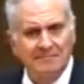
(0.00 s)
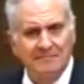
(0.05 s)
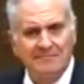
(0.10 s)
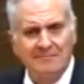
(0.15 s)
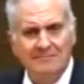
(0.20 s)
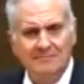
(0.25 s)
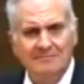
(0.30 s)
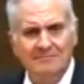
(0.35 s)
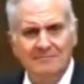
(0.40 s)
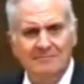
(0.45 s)

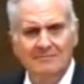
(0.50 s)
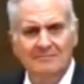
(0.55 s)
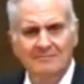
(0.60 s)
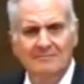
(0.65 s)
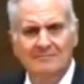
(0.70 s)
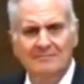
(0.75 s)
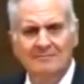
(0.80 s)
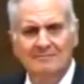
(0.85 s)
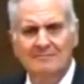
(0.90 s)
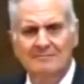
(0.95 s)

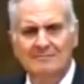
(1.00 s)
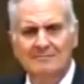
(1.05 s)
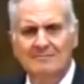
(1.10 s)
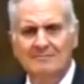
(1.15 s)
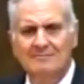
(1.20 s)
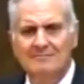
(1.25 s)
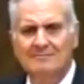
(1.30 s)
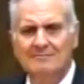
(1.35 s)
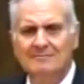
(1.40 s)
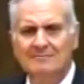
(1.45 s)

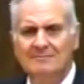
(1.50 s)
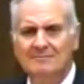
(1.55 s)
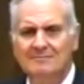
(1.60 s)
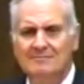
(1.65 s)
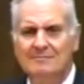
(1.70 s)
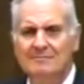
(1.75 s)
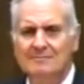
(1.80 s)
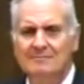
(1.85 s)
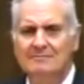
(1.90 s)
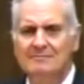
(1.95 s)

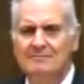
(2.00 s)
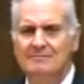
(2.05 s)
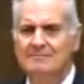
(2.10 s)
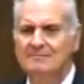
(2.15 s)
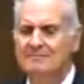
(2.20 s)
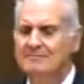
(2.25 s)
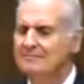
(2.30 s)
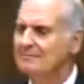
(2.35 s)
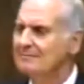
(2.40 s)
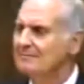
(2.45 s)

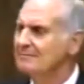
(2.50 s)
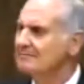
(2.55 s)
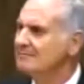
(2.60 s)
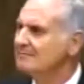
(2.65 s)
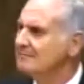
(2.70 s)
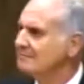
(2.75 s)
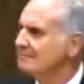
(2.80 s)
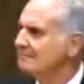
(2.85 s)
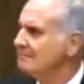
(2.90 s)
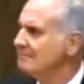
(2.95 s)

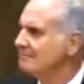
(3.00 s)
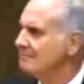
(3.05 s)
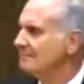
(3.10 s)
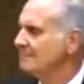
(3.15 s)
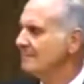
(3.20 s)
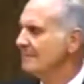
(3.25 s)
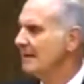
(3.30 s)
Nobody speaks.